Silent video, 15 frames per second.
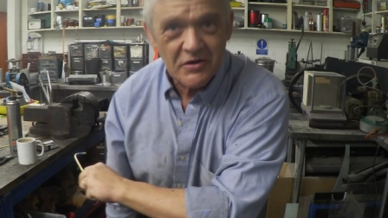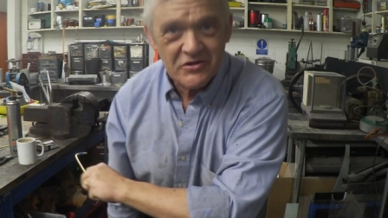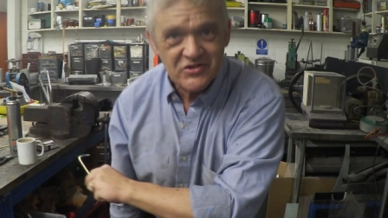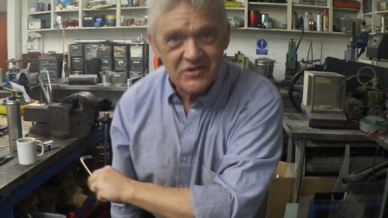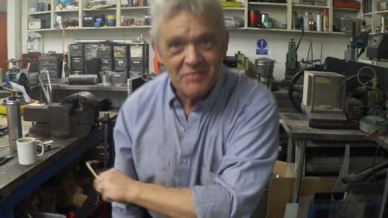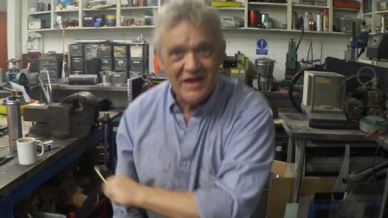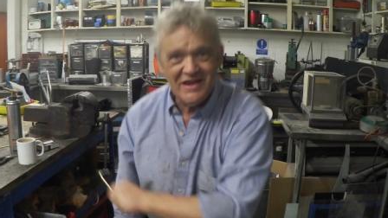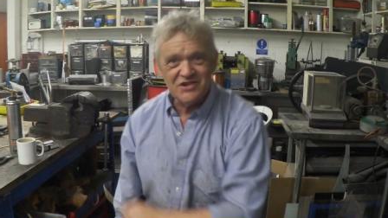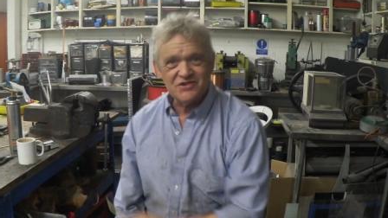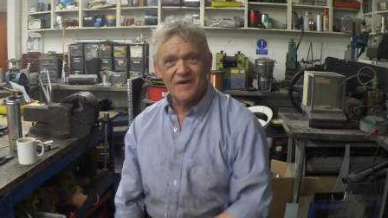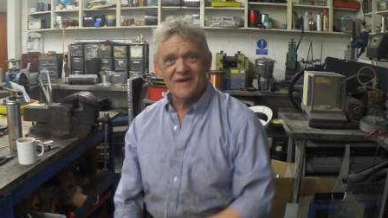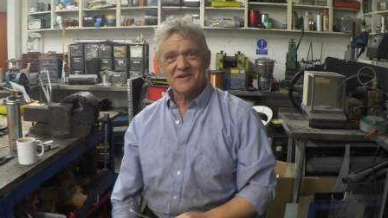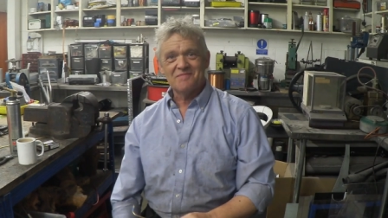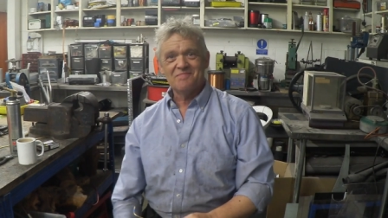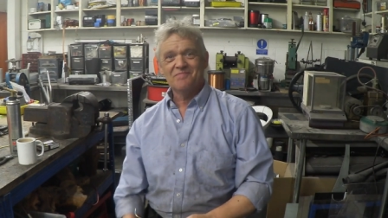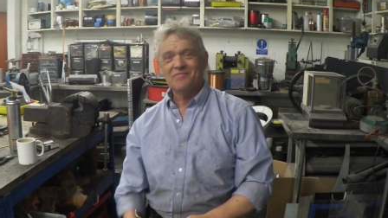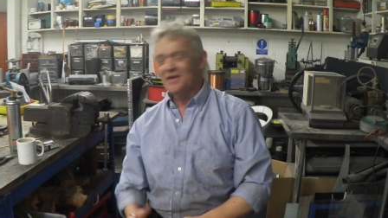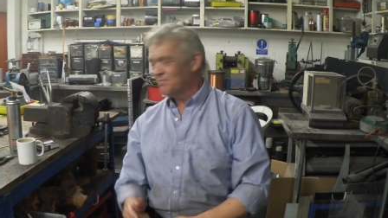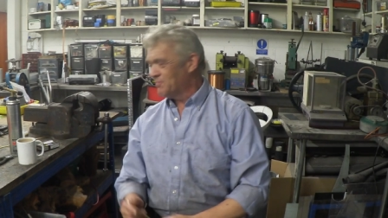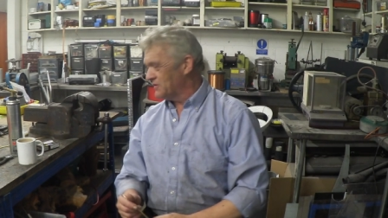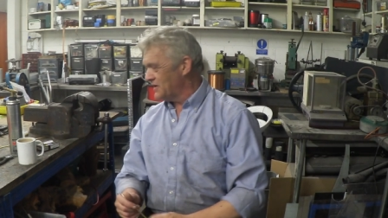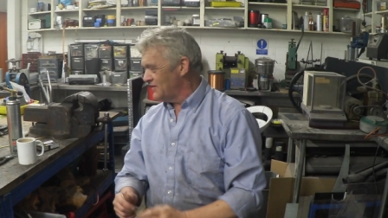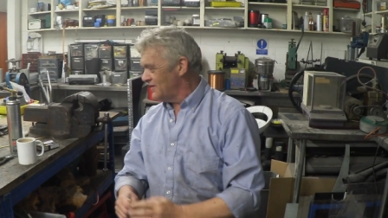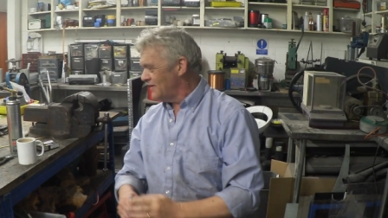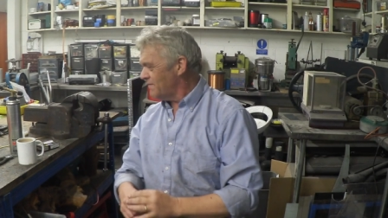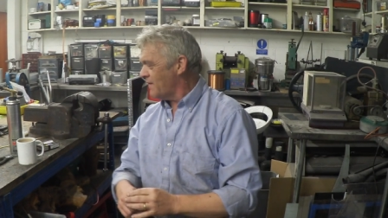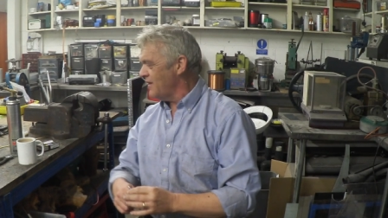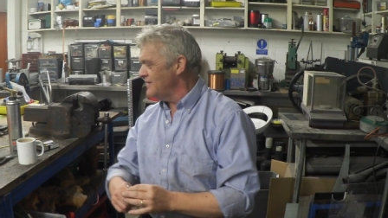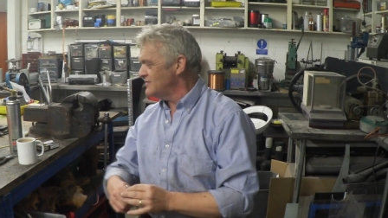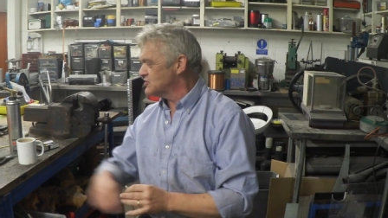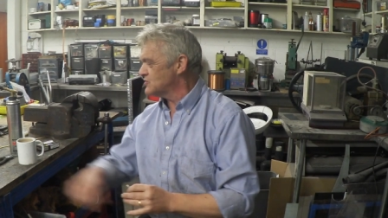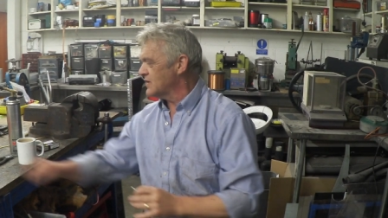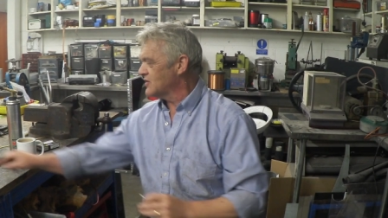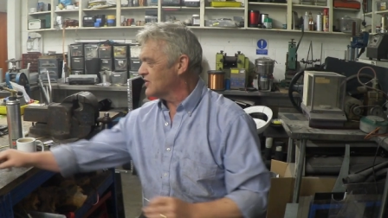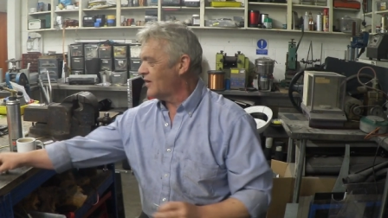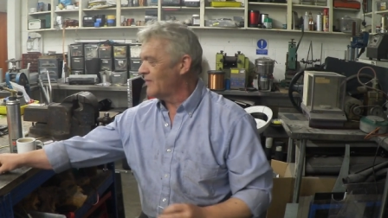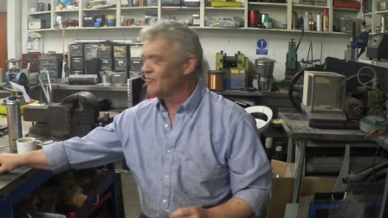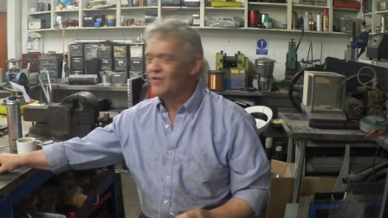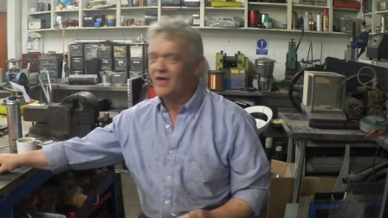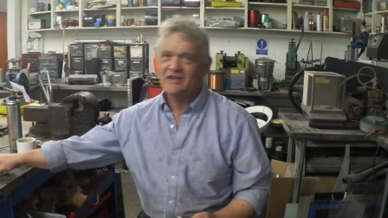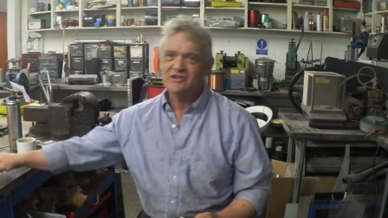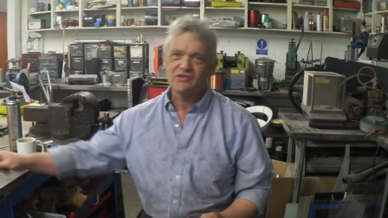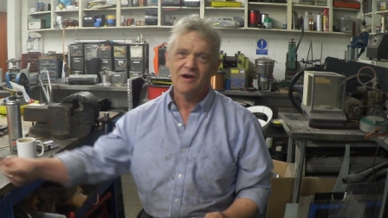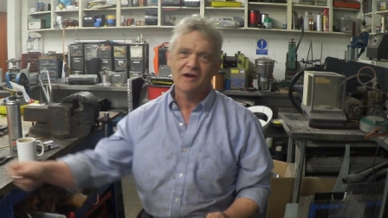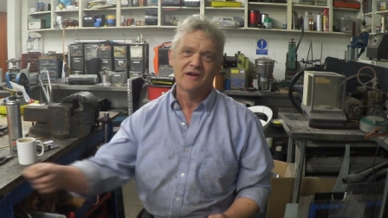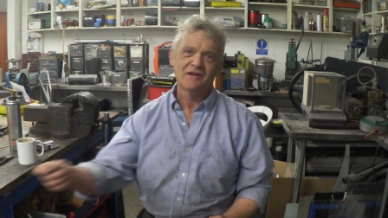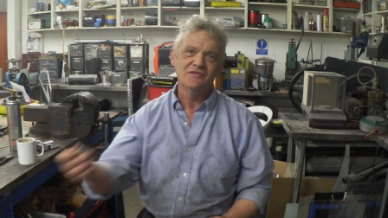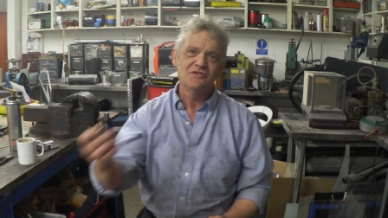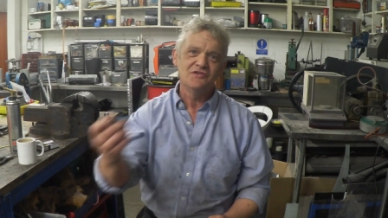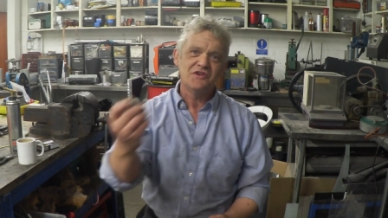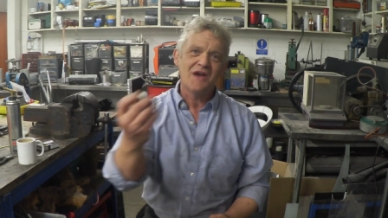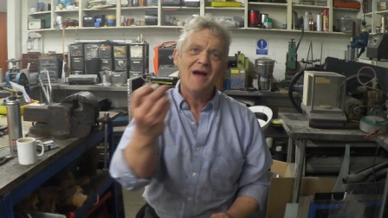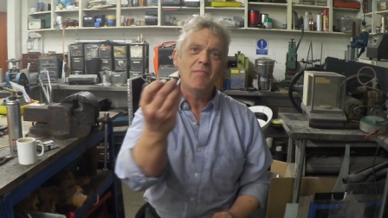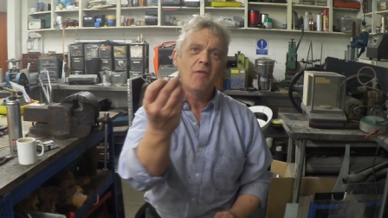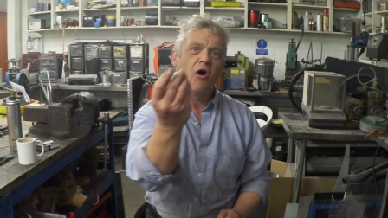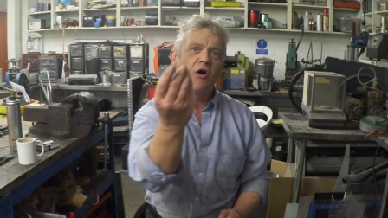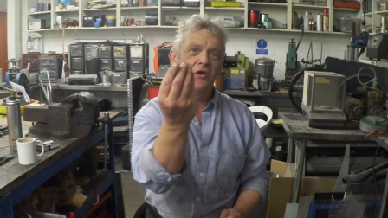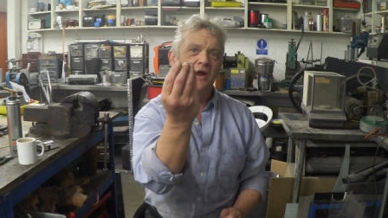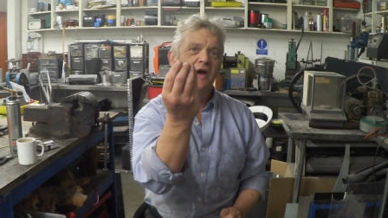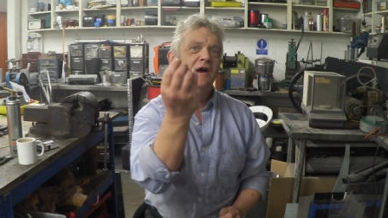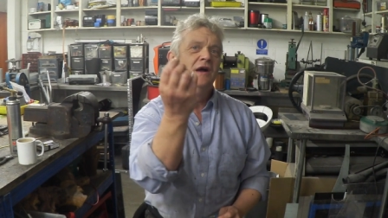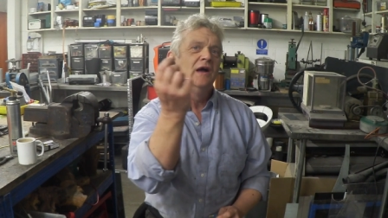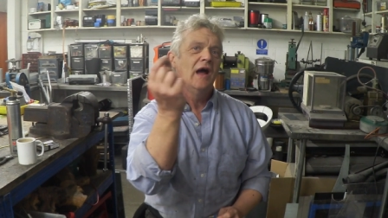put some heat shrink. I uh, put enough heat shrink on there so I can jam on